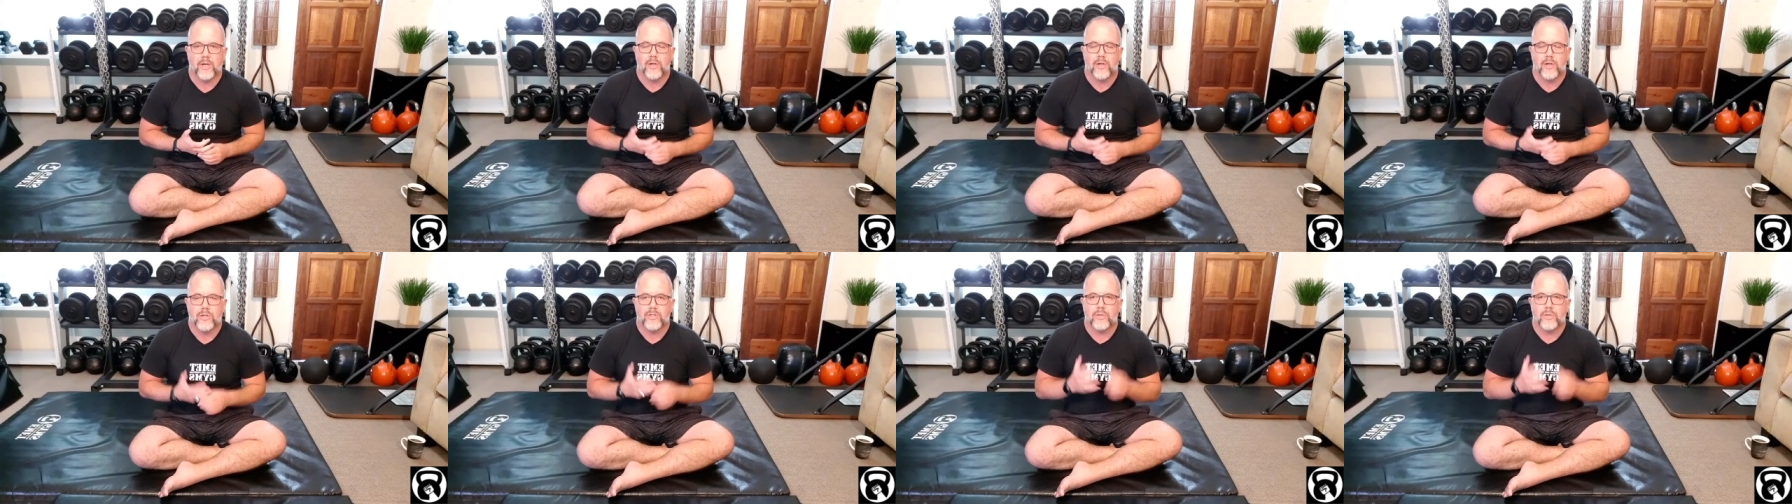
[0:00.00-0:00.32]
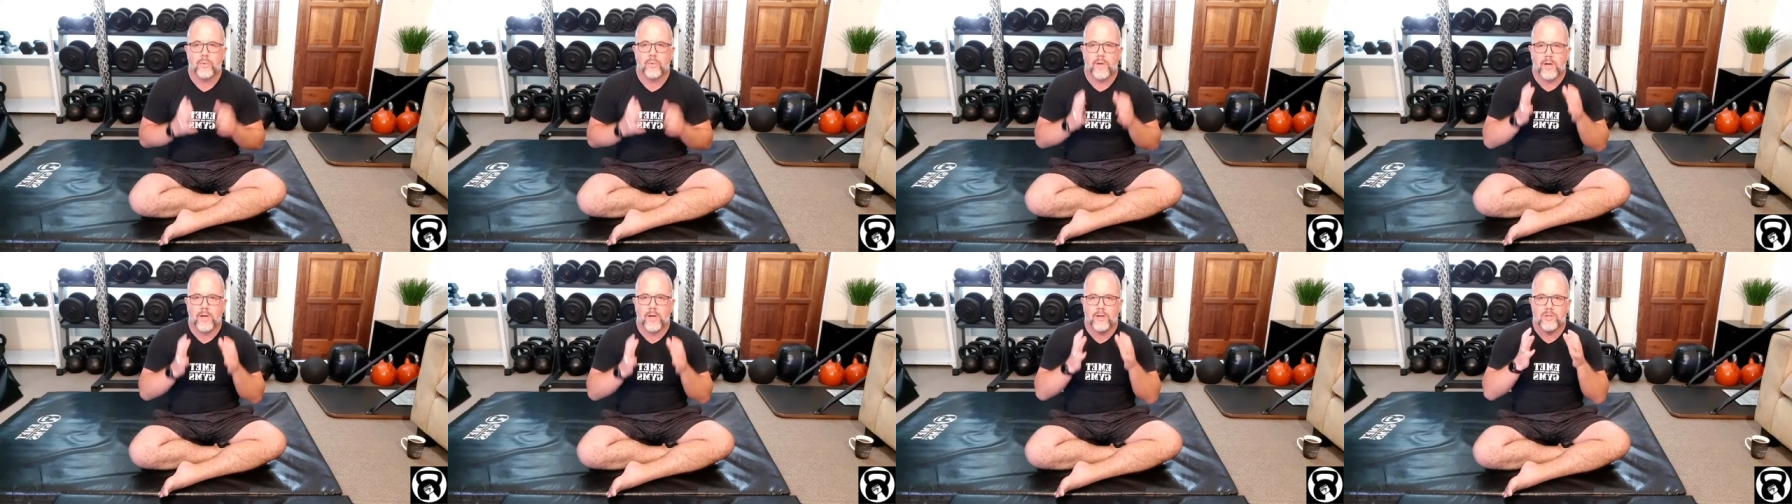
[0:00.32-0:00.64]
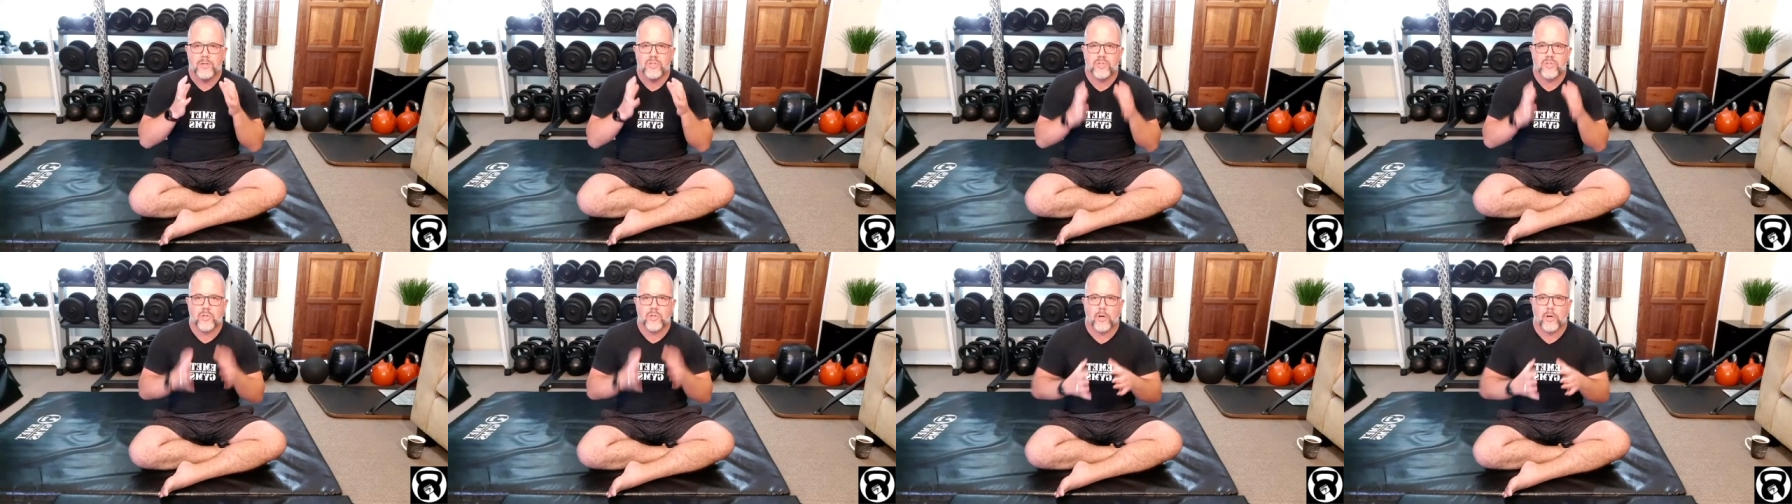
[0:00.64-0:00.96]
So we're going to
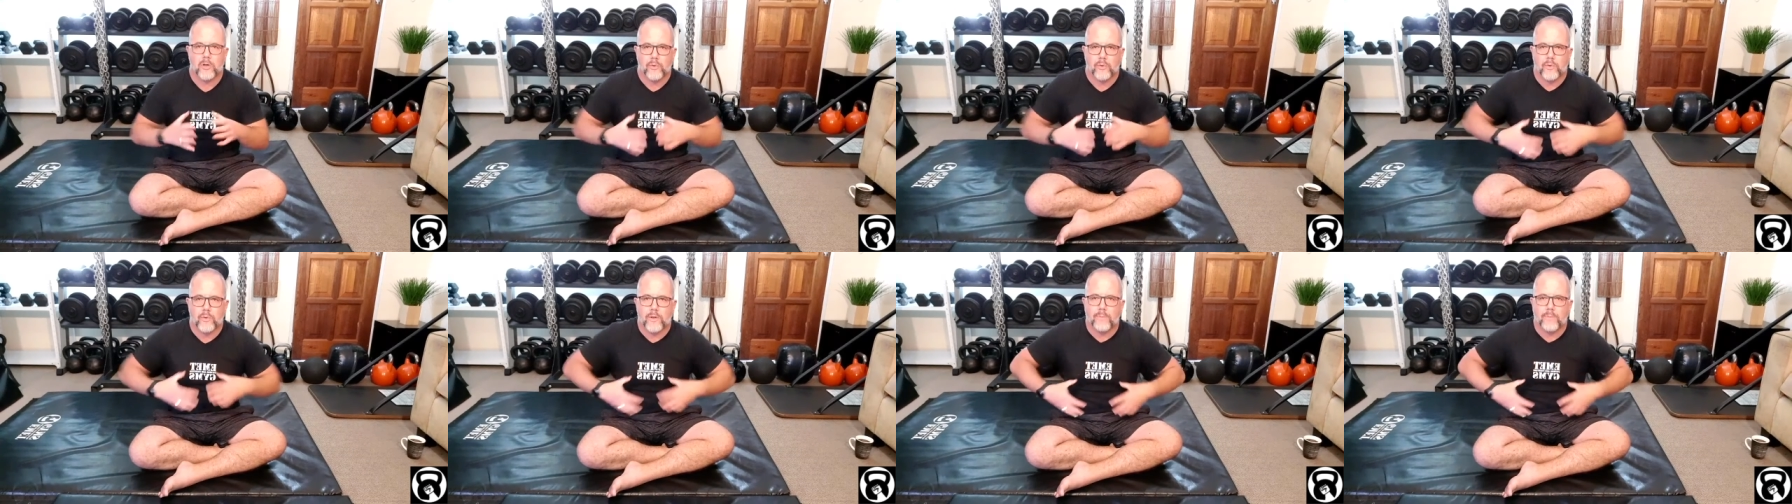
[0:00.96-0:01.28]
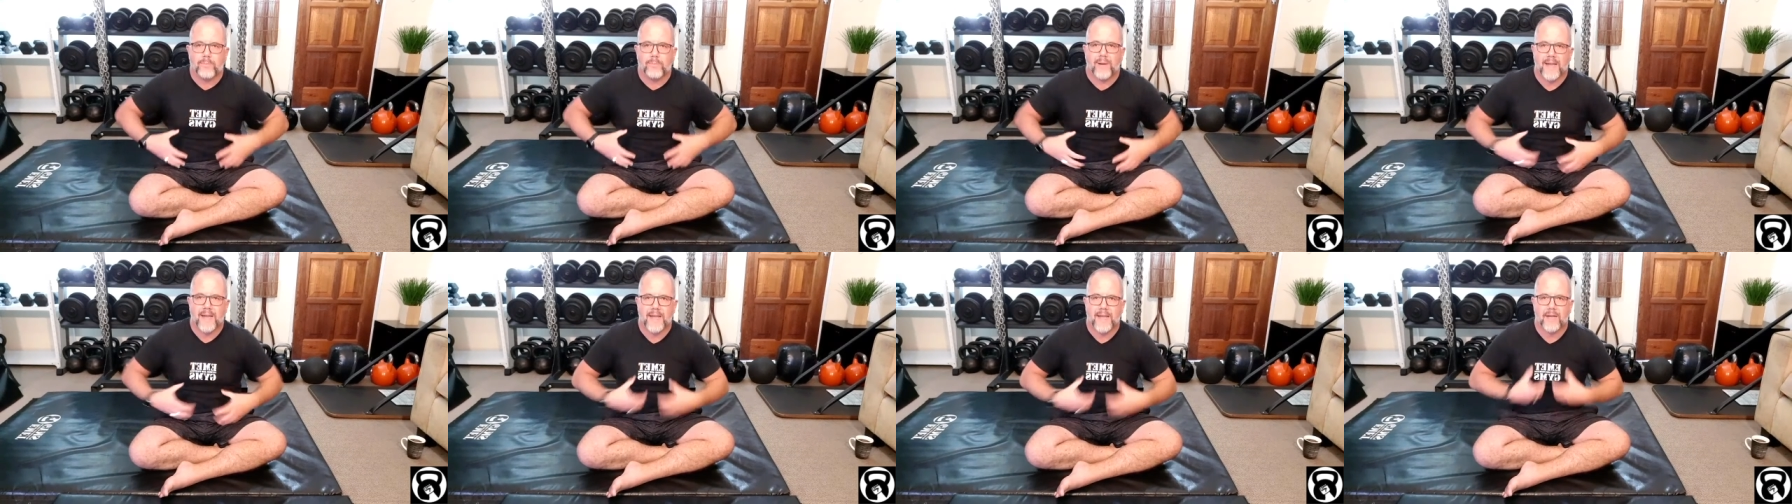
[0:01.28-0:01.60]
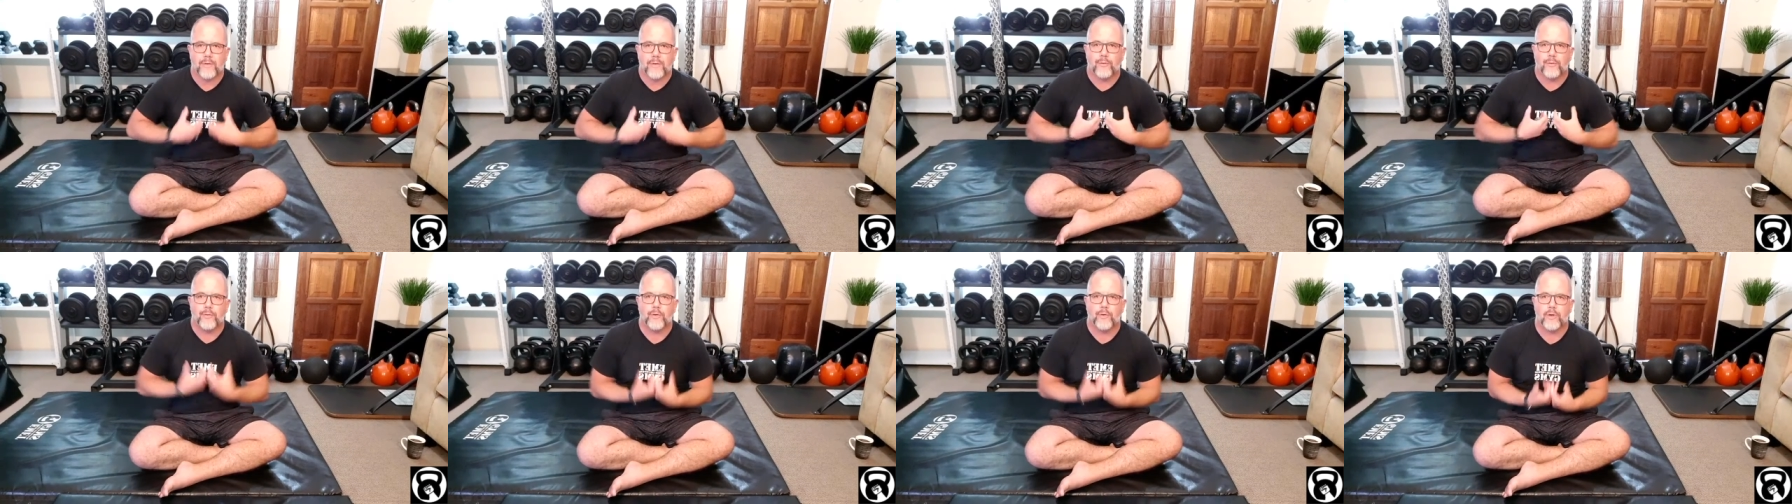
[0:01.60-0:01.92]
start with the plank
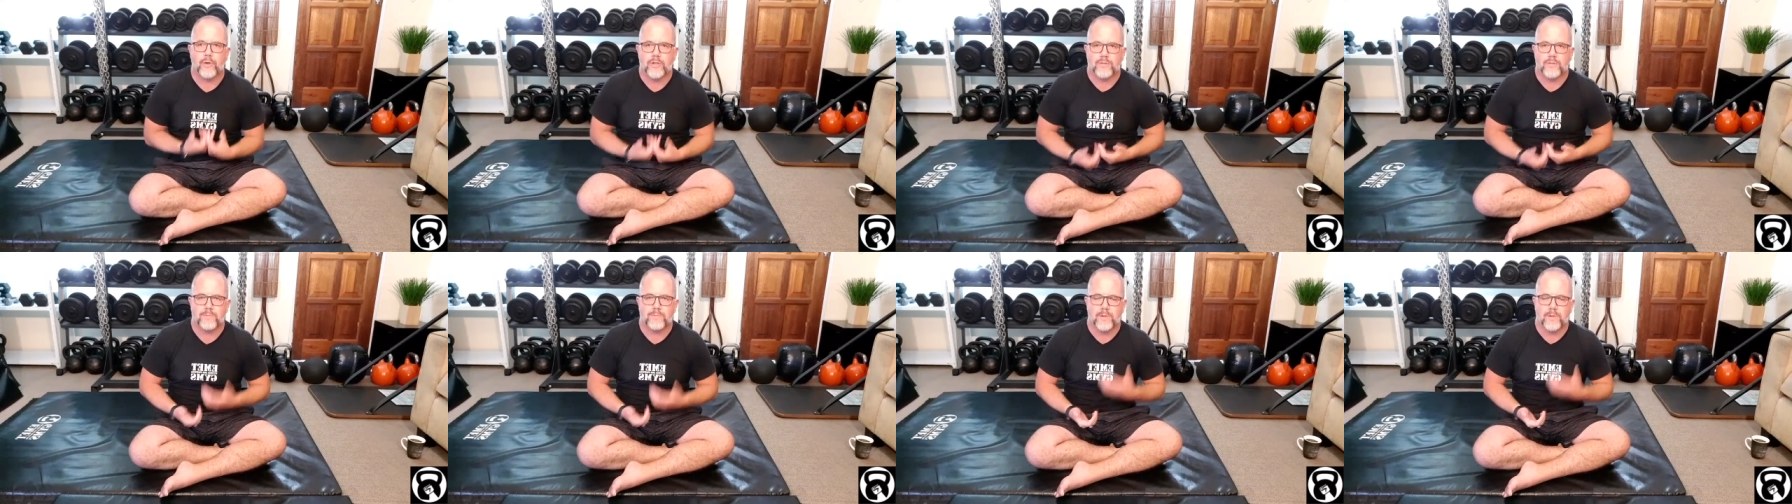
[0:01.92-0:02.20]
first